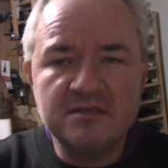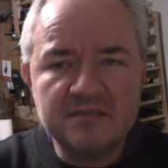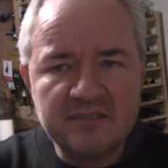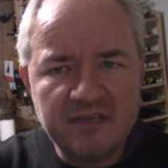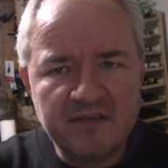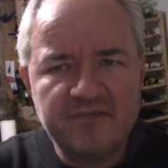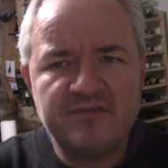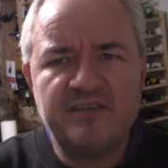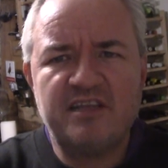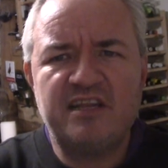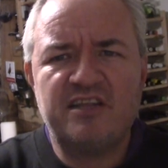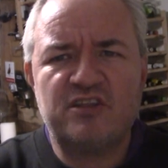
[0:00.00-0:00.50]

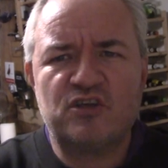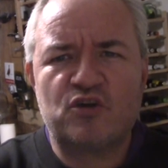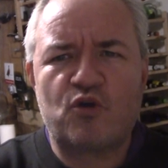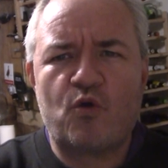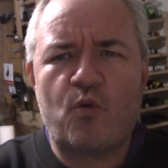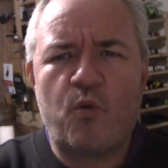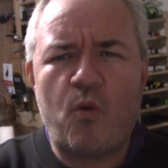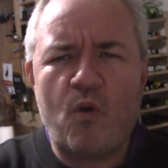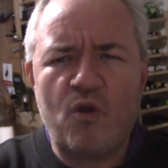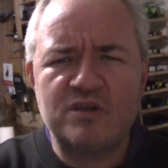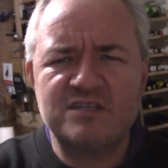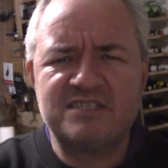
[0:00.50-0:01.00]
definitely the
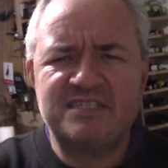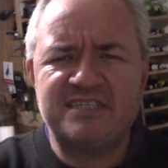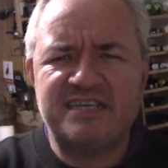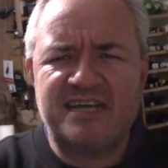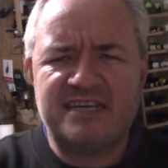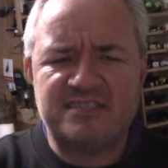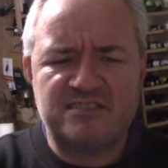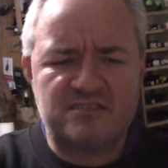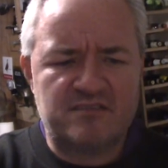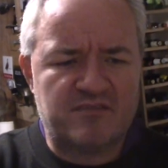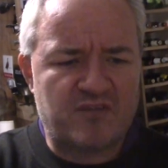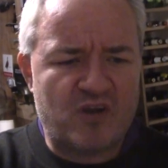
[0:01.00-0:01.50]
quality
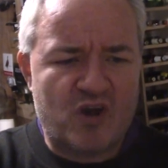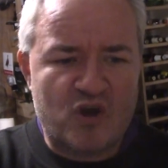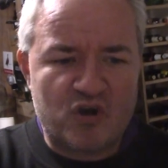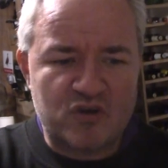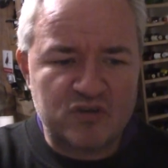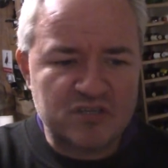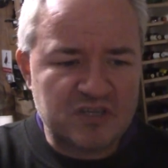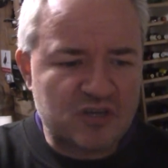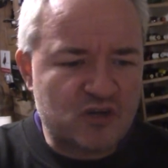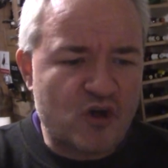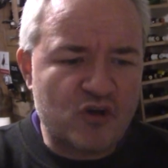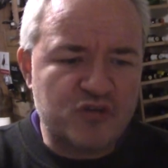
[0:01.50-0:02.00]
end of
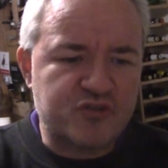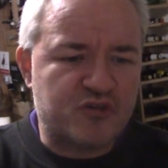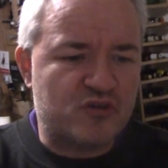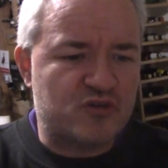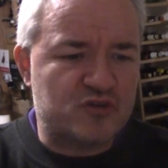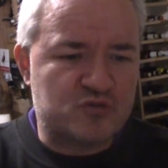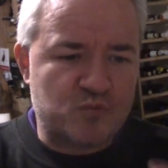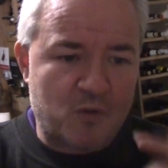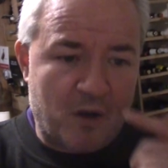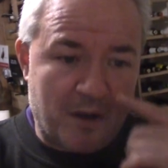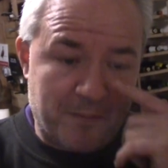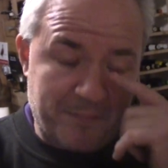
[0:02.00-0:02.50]
lagers. God
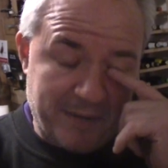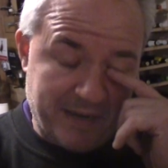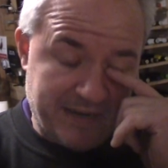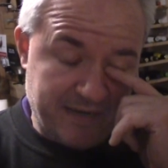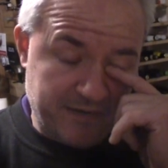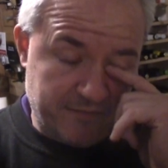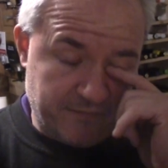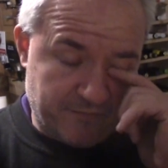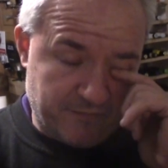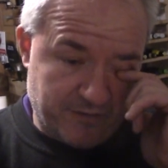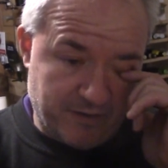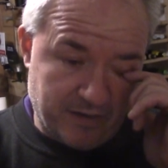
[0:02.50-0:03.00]
knows what I
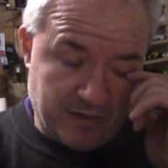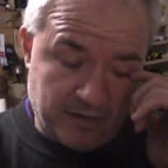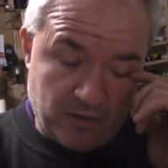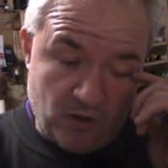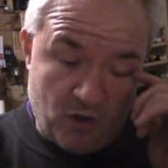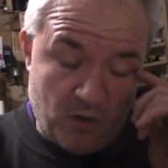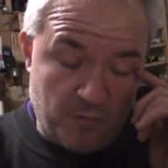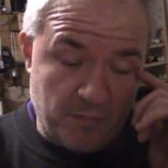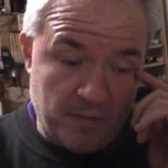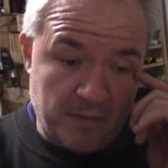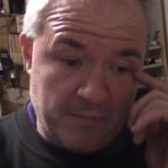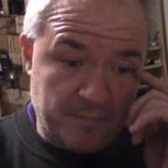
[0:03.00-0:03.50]
paid for it. I
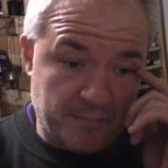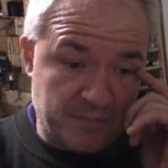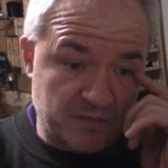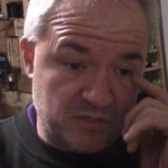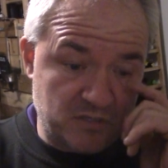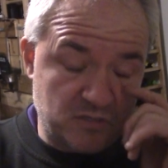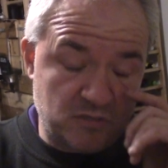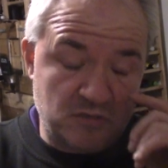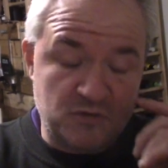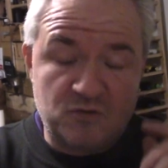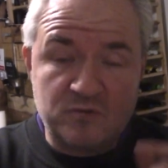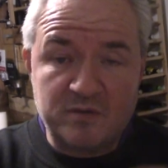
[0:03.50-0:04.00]
can't remember.
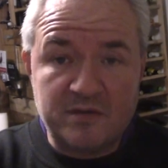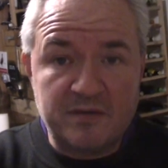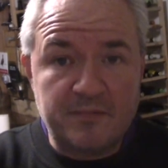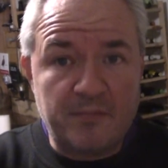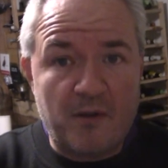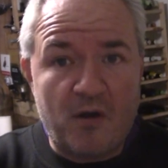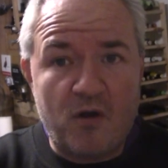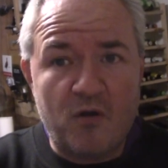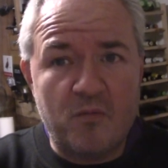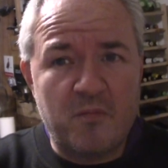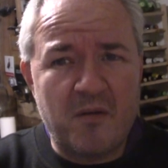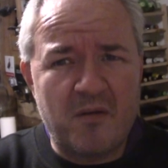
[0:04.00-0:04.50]
Two quid a
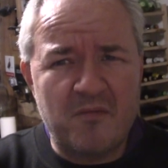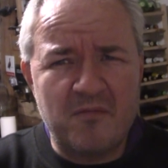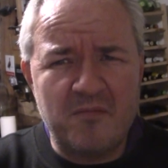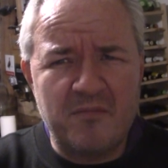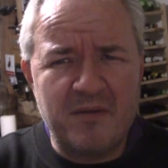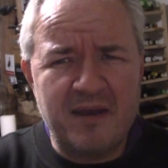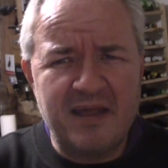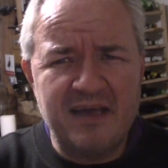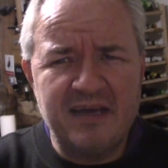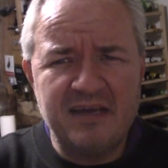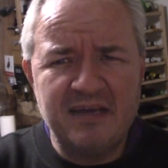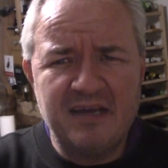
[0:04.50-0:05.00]
bottle
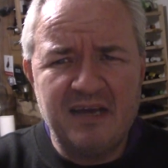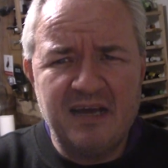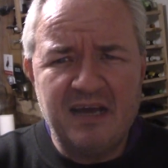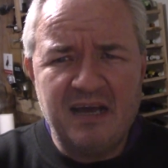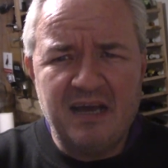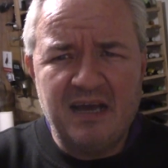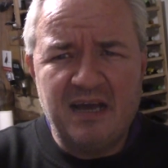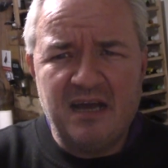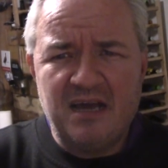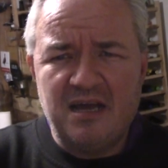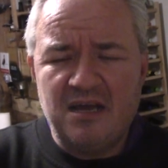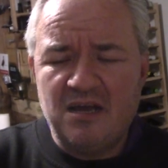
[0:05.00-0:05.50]
probably.
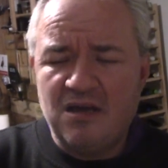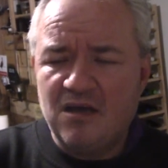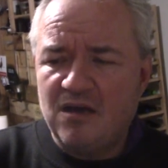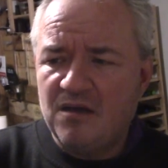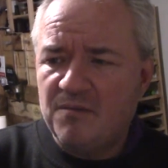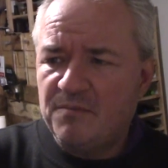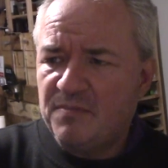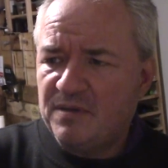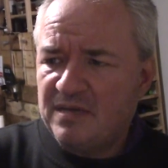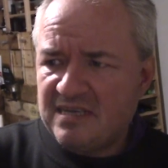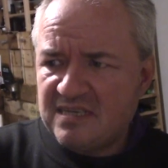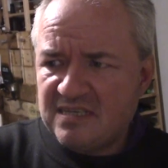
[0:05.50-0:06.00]

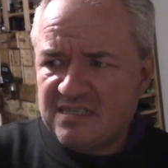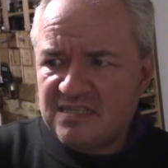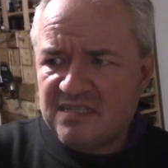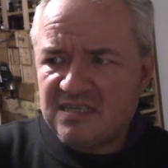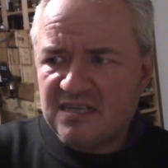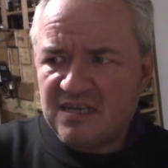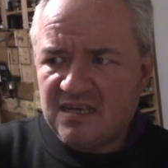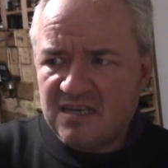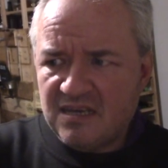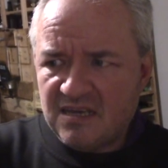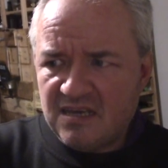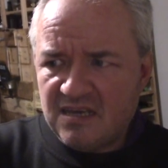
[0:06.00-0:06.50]
But it's